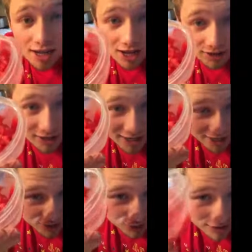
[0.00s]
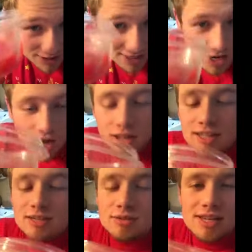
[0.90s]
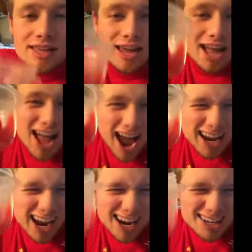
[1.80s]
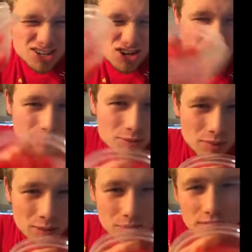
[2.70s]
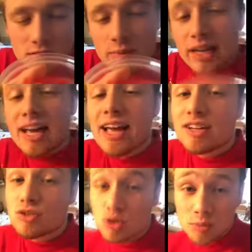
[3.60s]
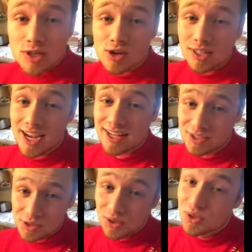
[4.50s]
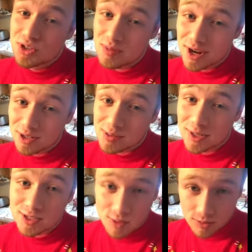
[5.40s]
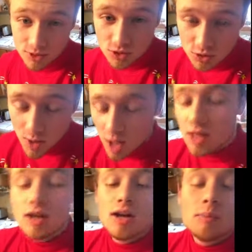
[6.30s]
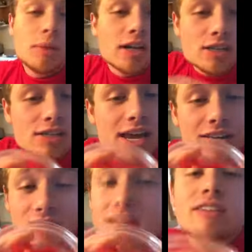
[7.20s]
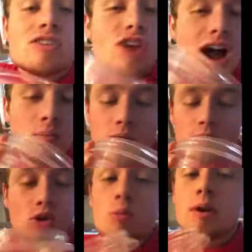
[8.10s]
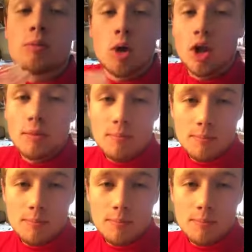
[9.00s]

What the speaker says: And then, as you can see, all I did was I kind of chopped them up a little bit. And truth be told, I had to do 2 tomatoes because one was too small. But just, like, lightly chop them, throw them in a bowl.